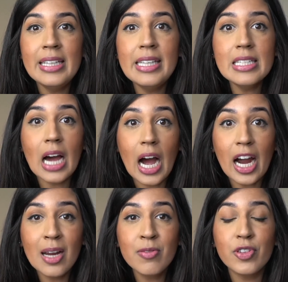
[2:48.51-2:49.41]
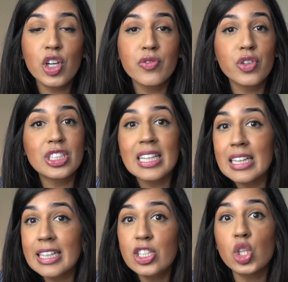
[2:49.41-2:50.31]
need time for your
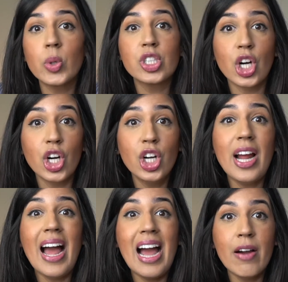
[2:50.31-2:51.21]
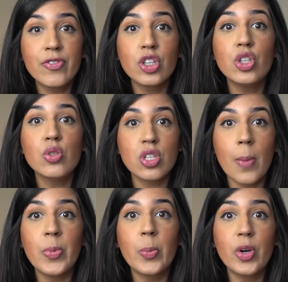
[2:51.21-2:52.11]
fertility to return after you
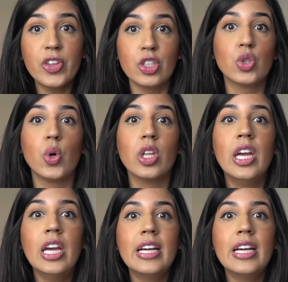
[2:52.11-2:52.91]
stop the birth control.